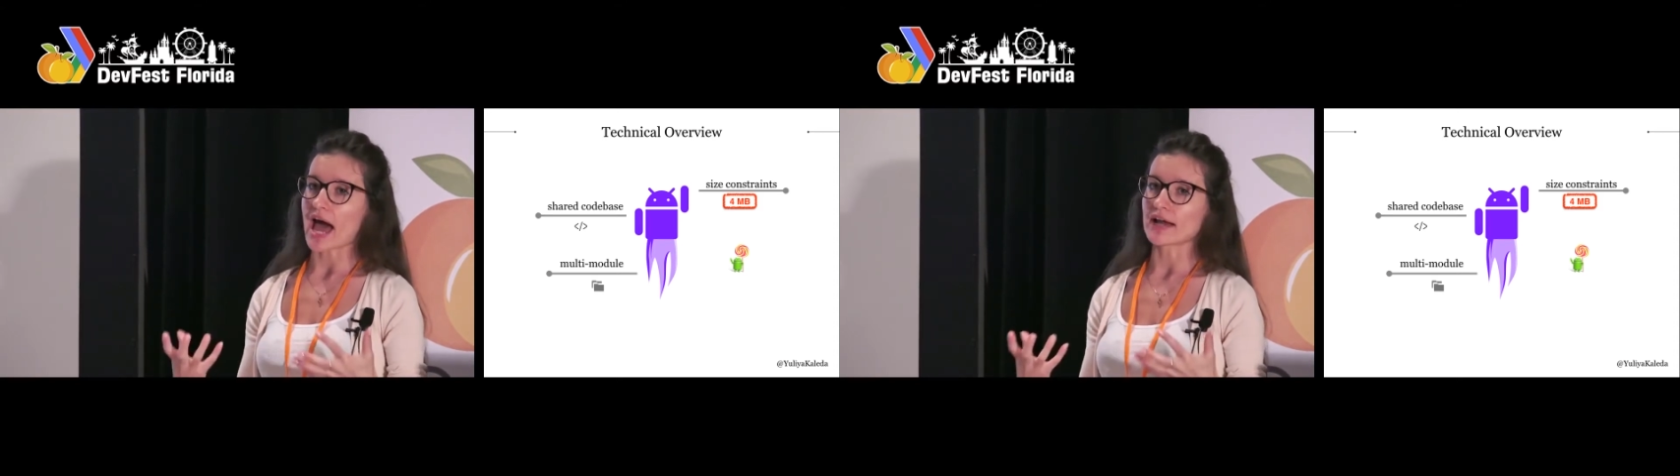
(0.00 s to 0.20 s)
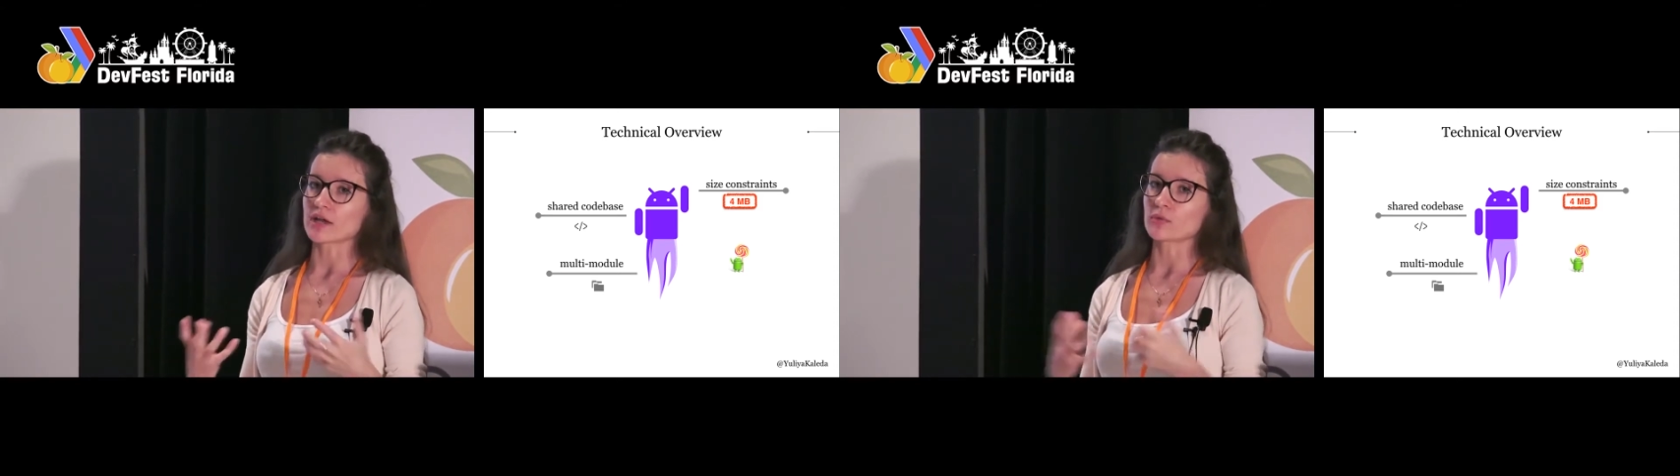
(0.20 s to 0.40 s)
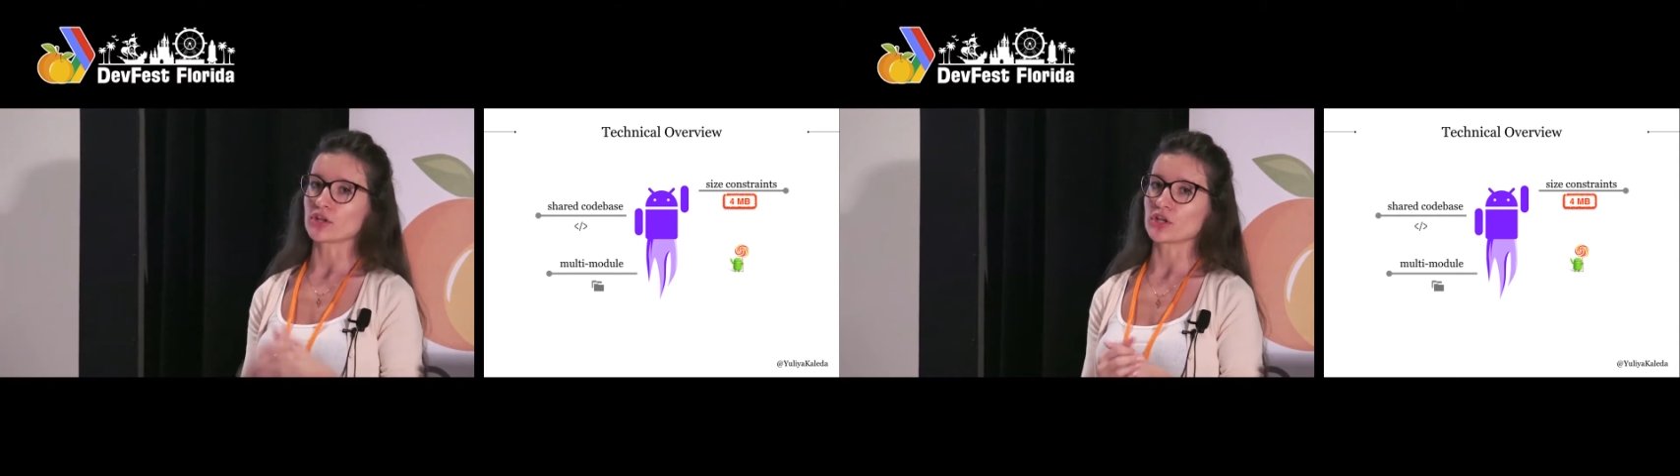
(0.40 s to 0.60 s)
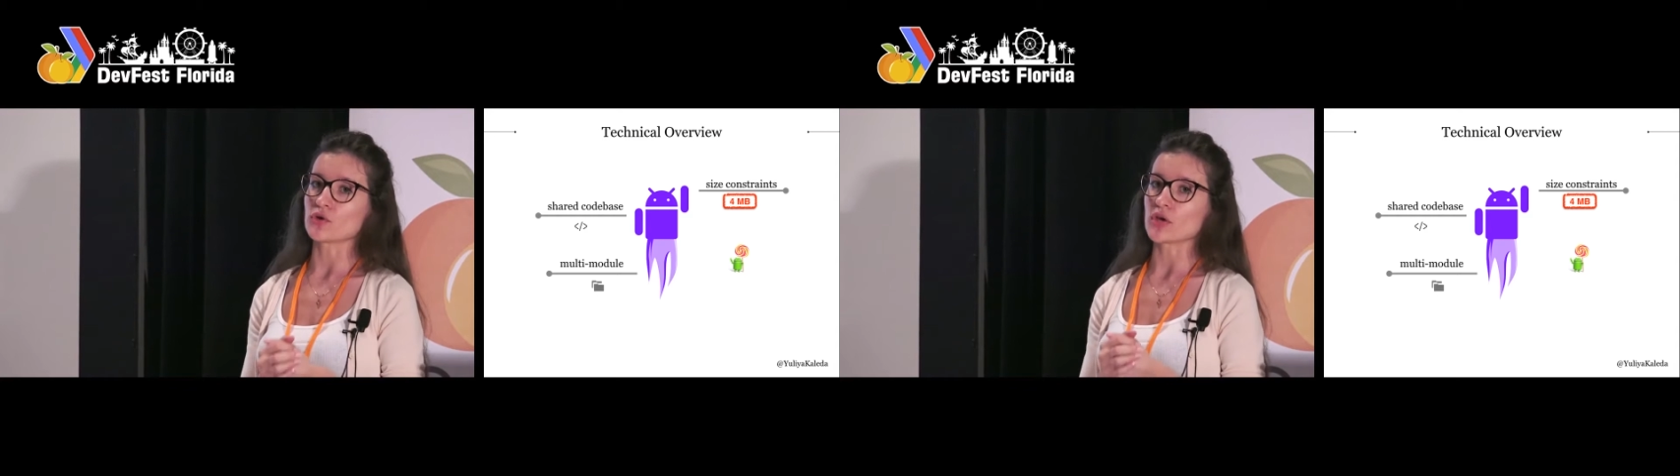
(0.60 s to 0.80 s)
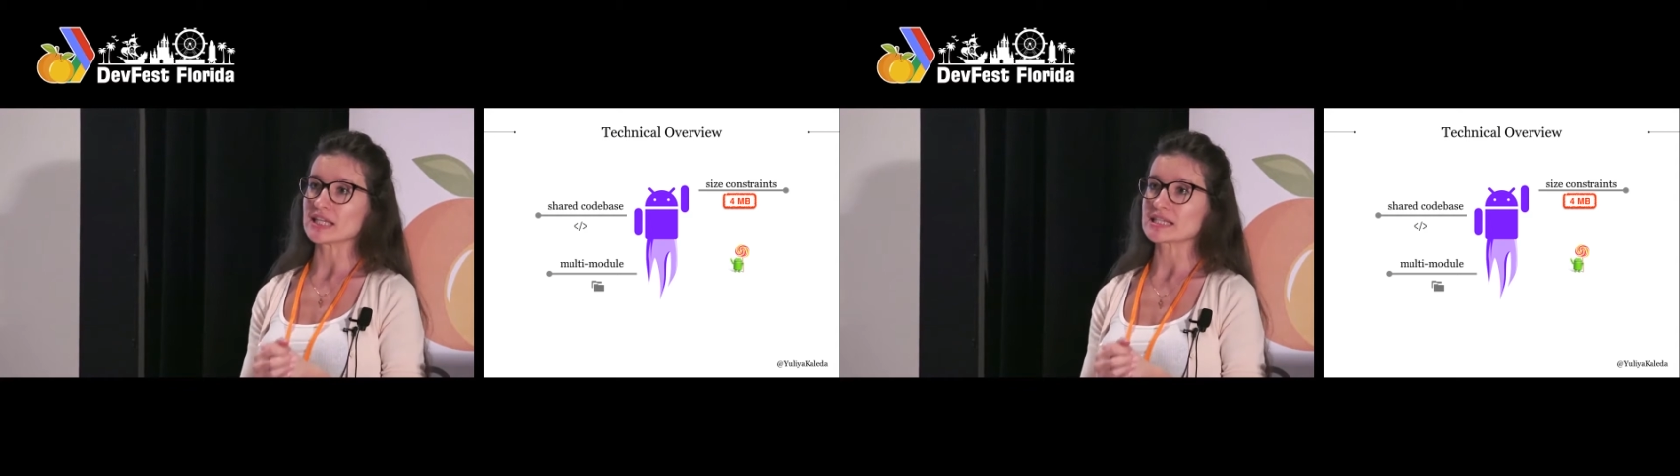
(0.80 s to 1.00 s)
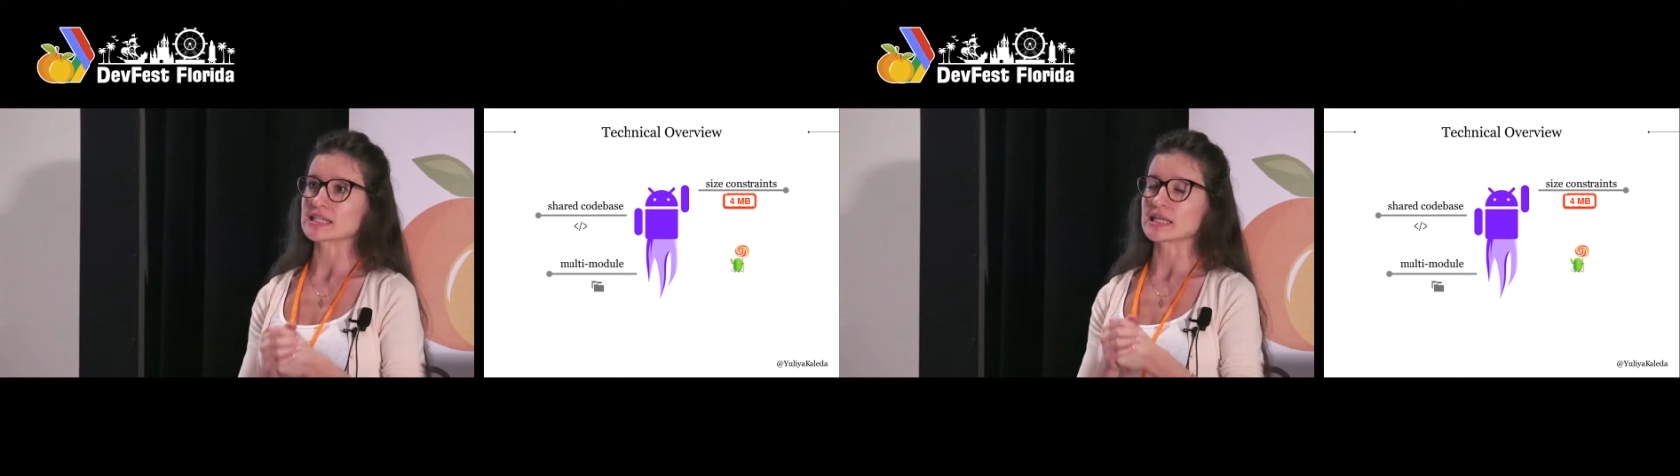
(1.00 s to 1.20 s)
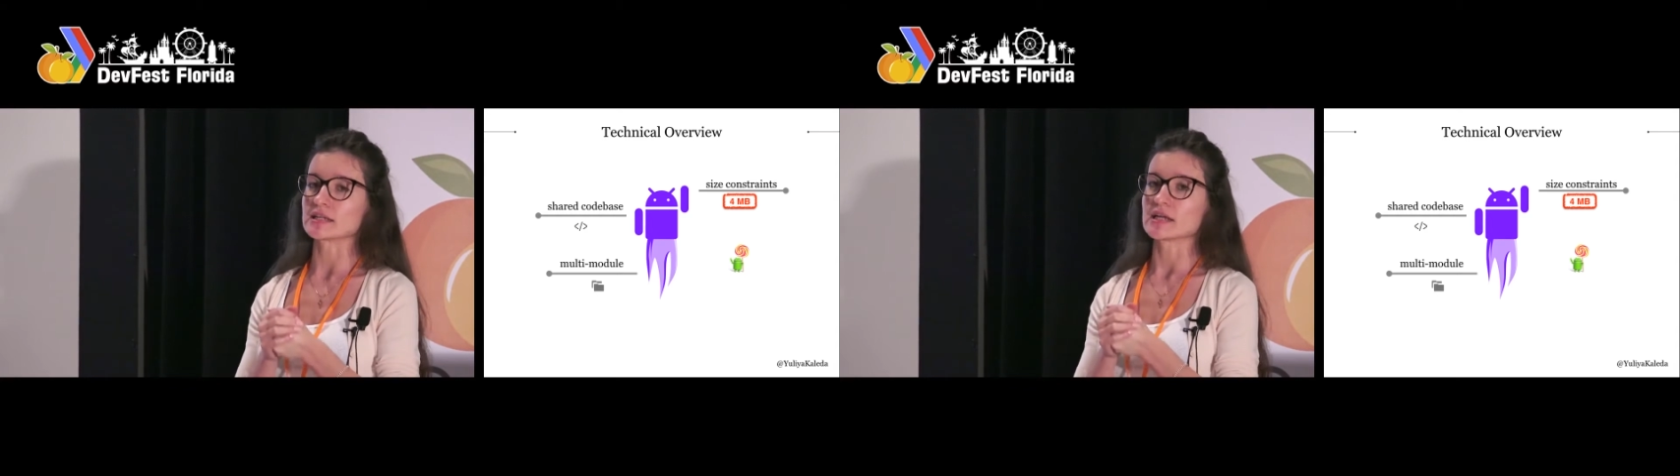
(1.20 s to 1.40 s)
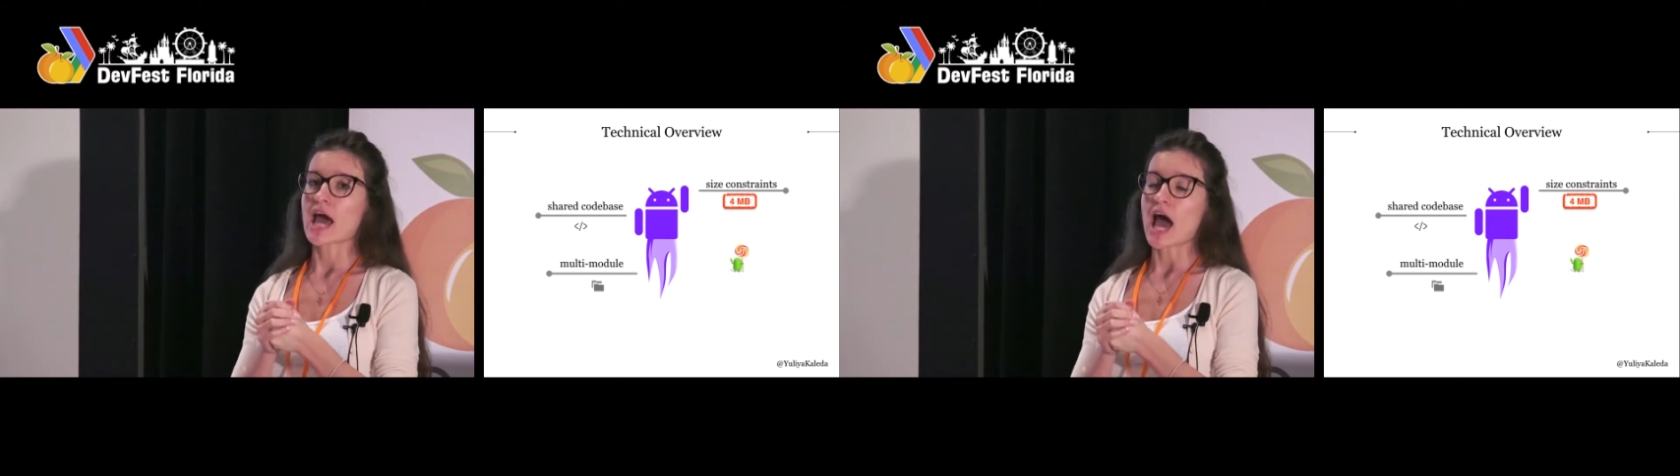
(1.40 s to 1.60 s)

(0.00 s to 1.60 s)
adding within your Instant